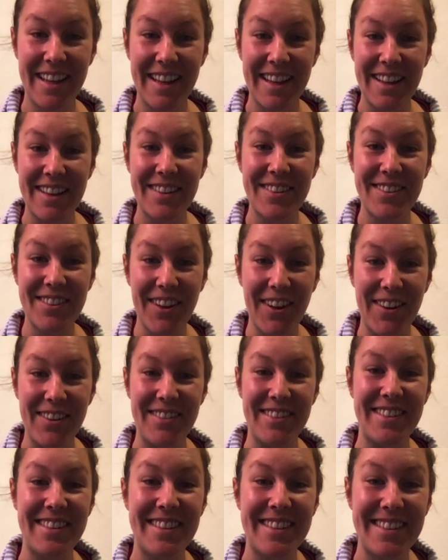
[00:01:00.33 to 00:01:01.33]
So
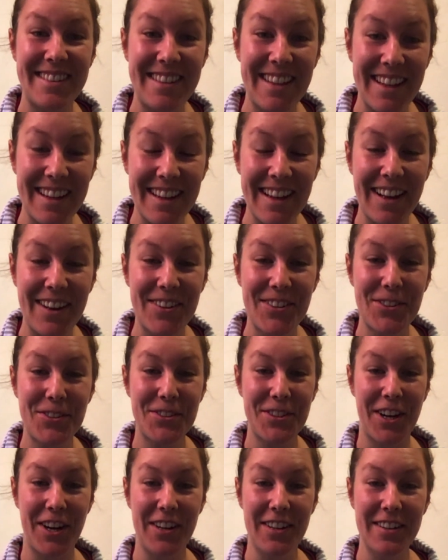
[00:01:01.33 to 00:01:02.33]
stick out your
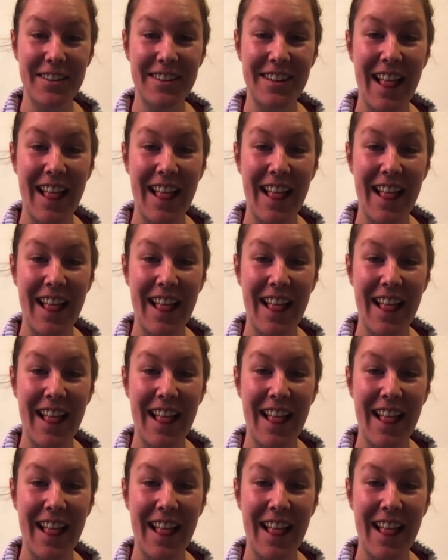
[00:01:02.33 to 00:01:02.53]
tongue,